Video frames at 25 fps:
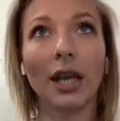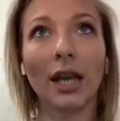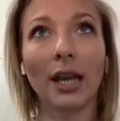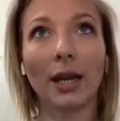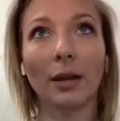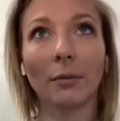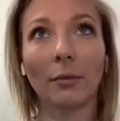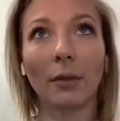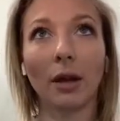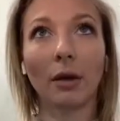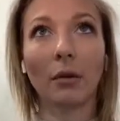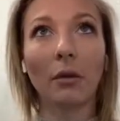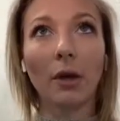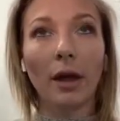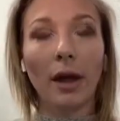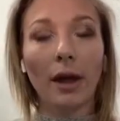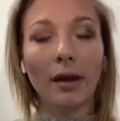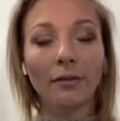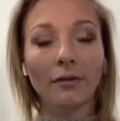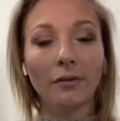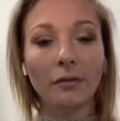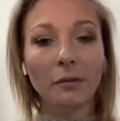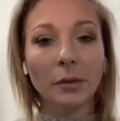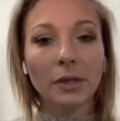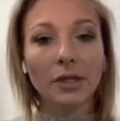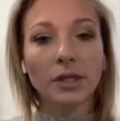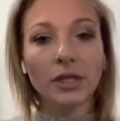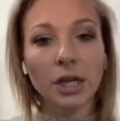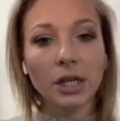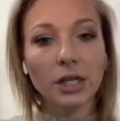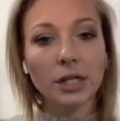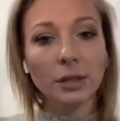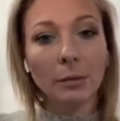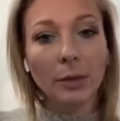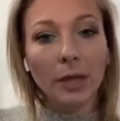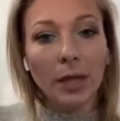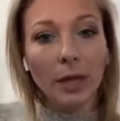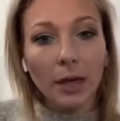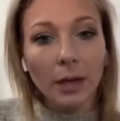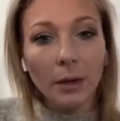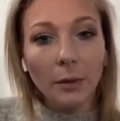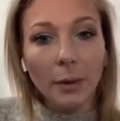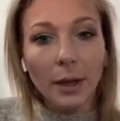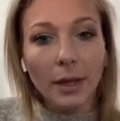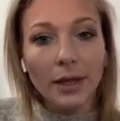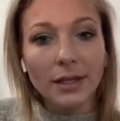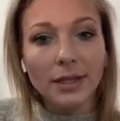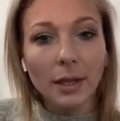And I'm like, well, half of them are judging me anyways.